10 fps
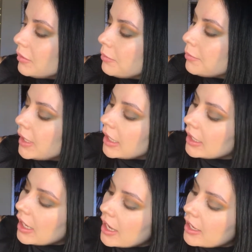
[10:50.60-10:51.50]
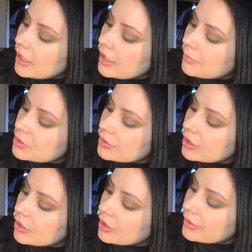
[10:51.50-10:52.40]
but I am just
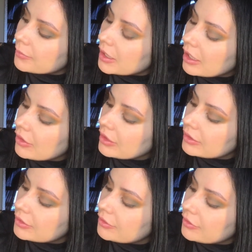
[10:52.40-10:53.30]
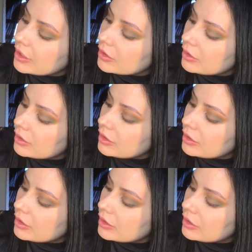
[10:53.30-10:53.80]
curious about how these feel.